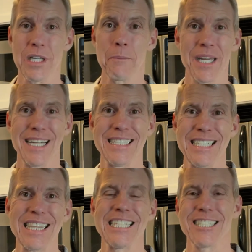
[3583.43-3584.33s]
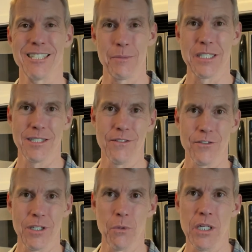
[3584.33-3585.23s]
but I didn't listen to myself
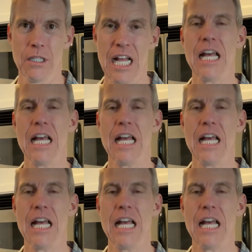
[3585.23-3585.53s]
very well.